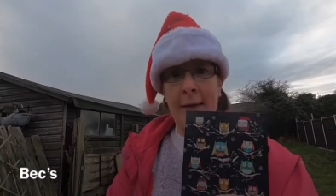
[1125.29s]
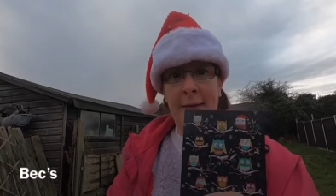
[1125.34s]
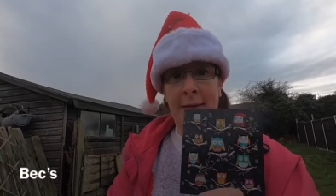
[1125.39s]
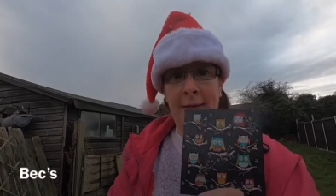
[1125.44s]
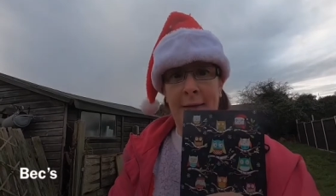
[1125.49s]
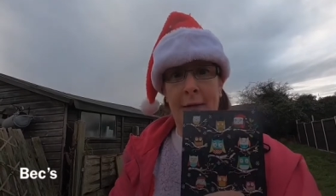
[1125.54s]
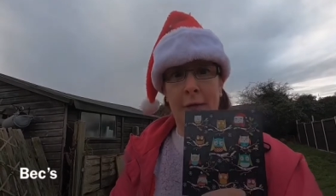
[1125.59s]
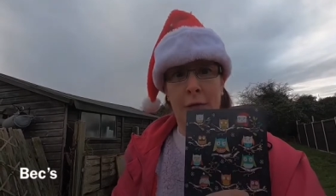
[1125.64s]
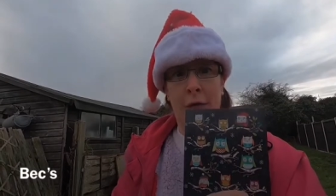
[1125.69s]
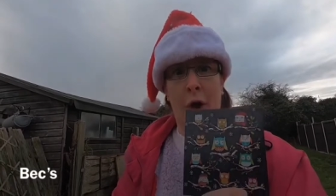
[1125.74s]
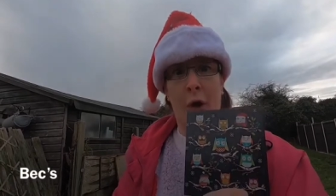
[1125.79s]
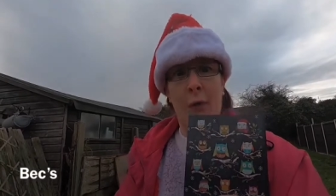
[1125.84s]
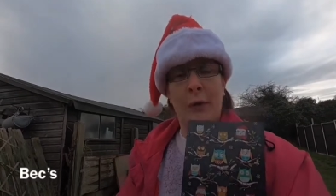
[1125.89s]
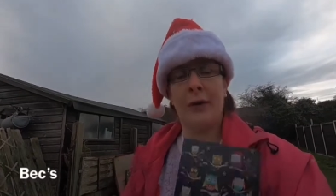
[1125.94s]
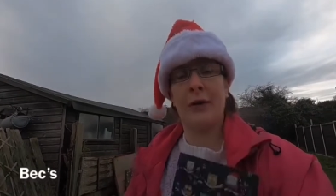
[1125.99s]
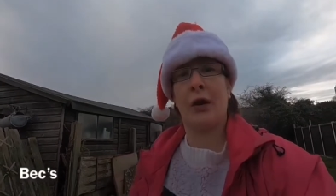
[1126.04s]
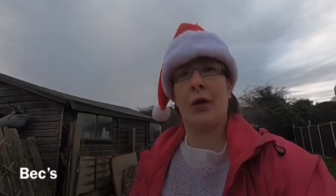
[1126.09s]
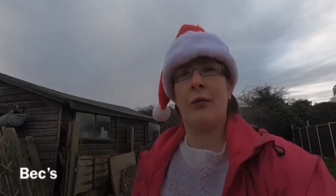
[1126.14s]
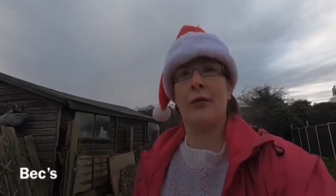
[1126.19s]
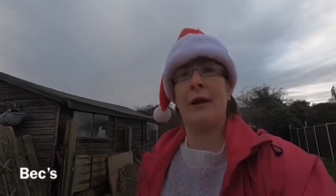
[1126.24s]
Still go and
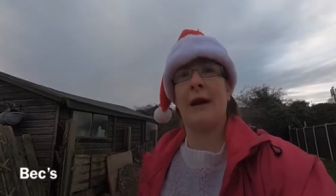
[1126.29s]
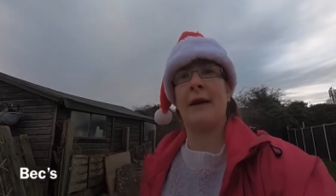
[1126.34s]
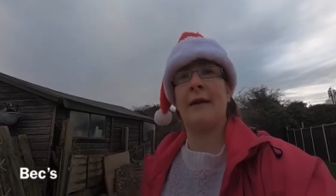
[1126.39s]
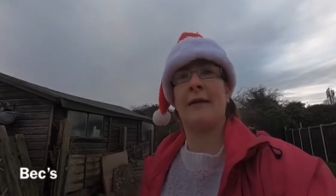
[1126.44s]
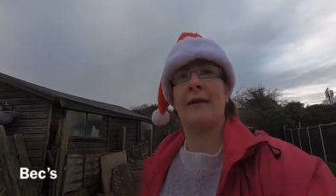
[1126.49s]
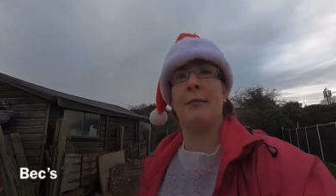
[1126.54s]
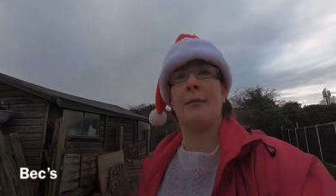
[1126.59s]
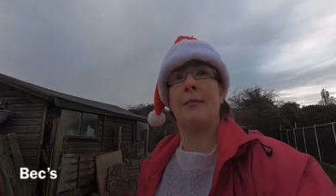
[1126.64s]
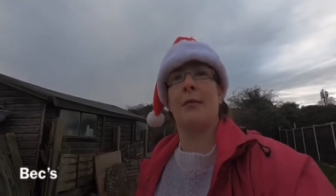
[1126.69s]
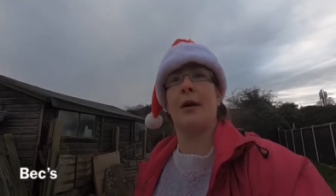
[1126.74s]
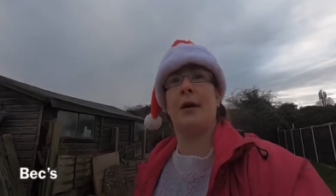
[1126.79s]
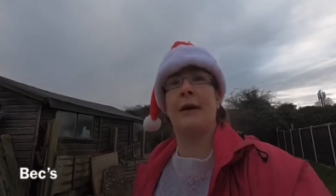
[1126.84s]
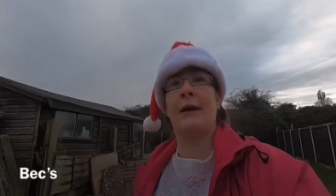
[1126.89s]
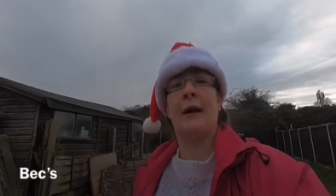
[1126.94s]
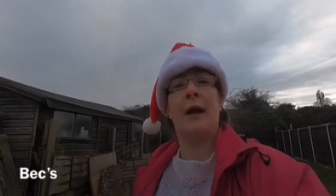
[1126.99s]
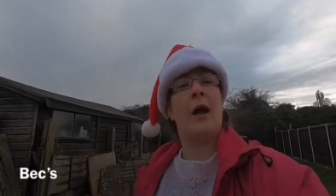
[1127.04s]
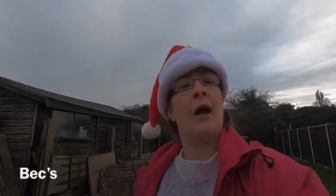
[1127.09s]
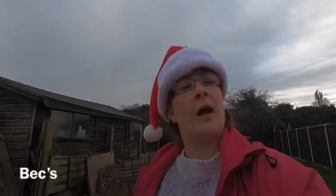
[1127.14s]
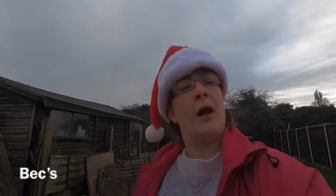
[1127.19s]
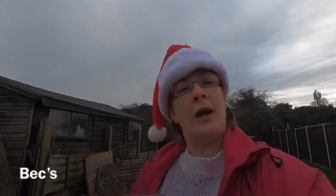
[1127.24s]
donate some money,
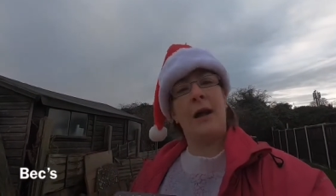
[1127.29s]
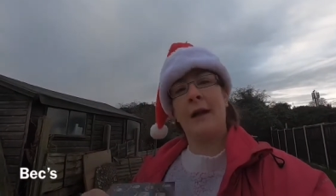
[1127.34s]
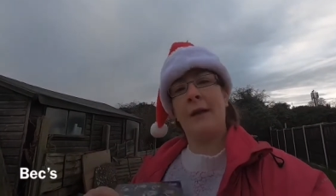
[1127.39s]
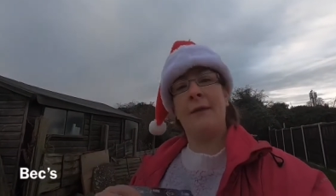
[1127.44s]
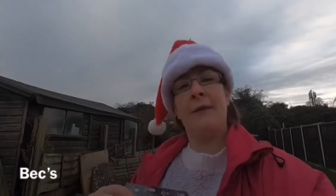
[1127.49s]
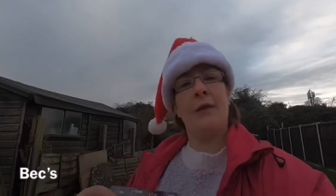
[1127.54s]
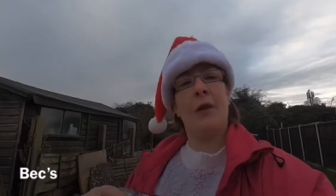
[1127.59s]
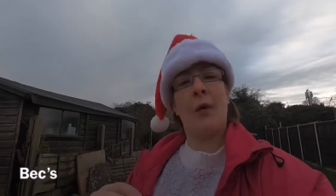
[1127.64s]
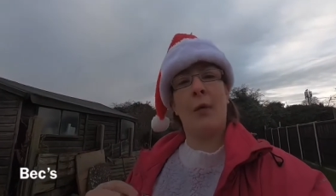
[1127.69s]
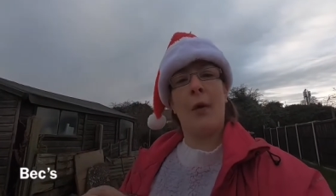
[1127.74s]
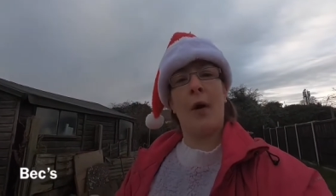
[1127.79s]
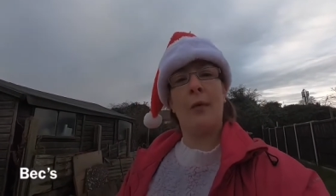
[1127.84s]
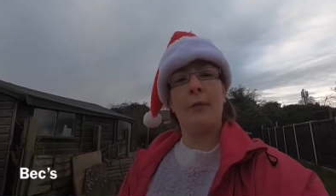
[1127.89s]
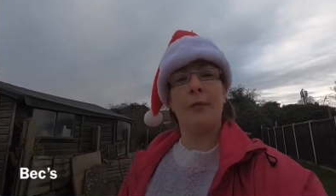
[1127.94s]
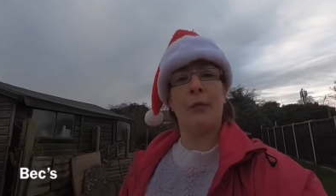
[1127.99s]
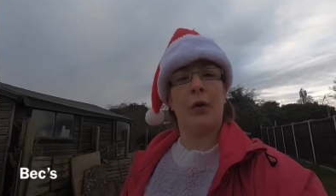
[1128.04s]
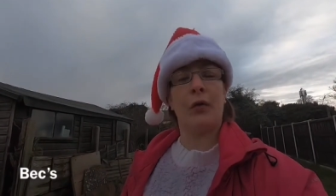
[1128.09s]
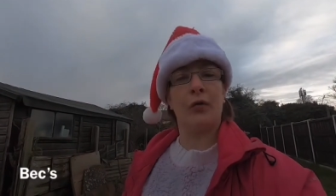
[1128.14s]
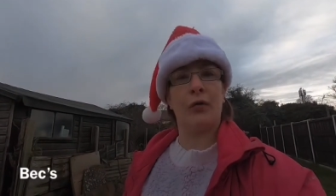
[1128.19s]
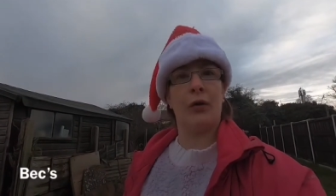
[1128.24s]
even though I'm
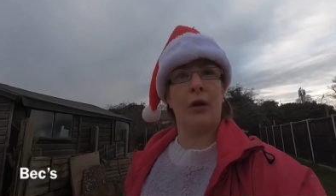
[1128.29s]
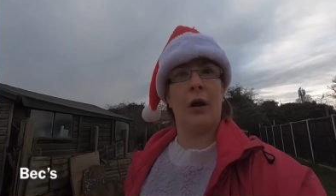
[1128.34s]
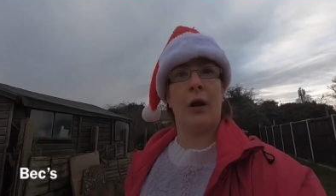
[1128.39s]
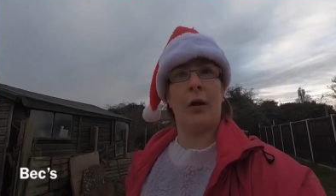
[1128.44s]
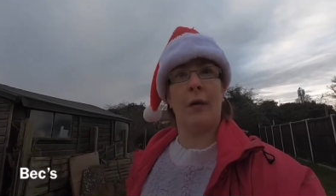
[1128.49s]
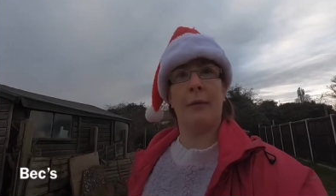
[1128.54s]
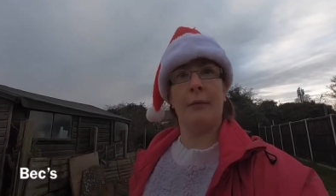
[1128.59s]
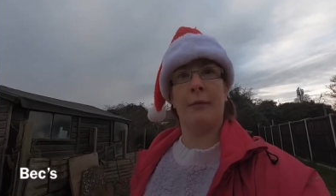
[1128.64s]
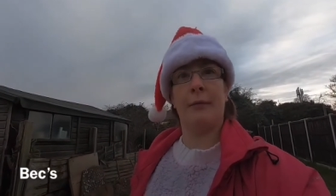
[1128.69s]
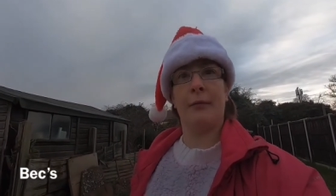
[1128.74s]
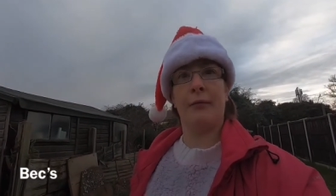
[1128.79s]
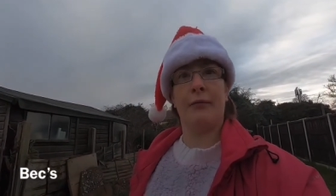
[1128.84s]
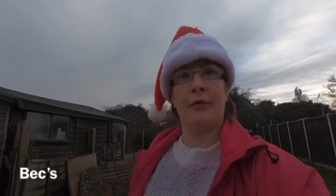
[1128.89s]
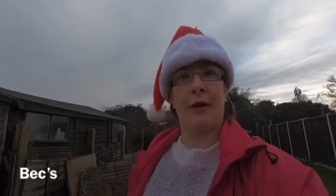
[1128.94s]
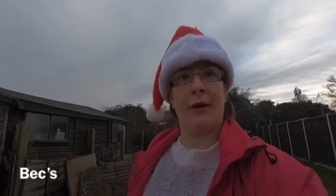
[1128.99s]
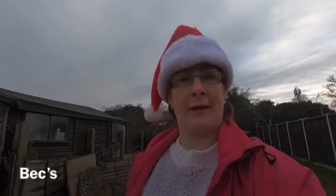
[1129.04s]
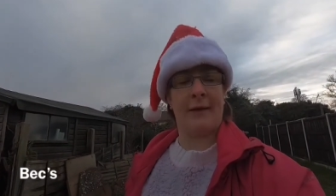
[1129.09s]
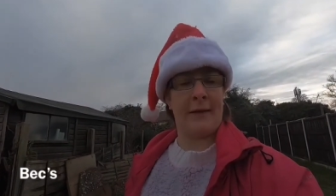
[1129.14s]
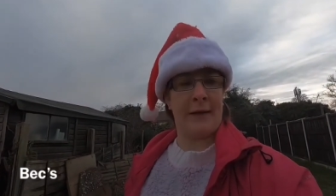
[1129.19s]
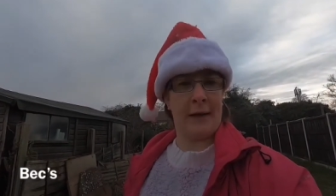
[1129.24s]
not um,
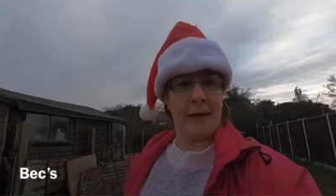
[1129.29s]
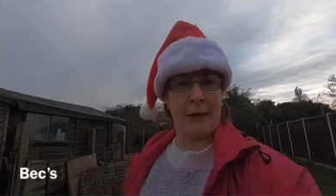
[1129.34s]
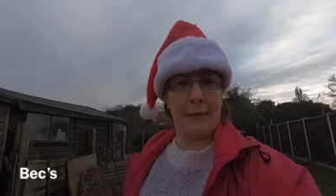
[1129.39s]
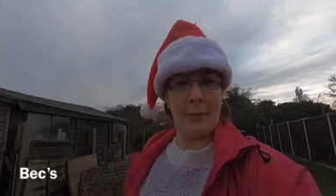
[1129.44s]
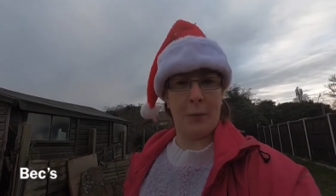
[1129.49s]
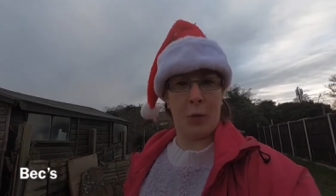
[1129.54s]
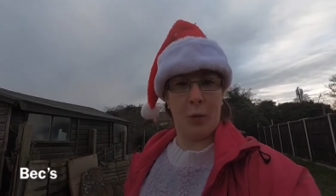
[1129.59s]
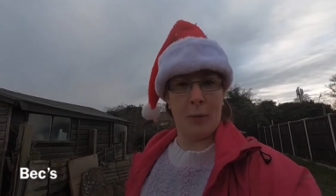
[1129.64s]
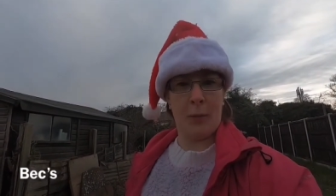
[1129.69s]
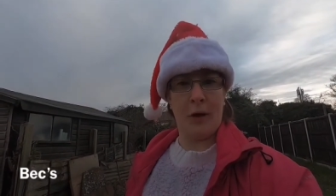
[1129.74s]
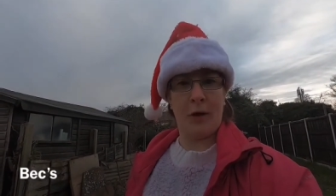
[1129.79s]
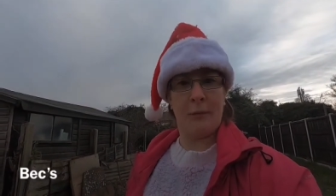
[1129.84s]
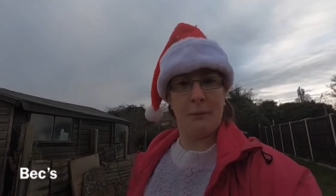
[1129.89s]
raising any more money.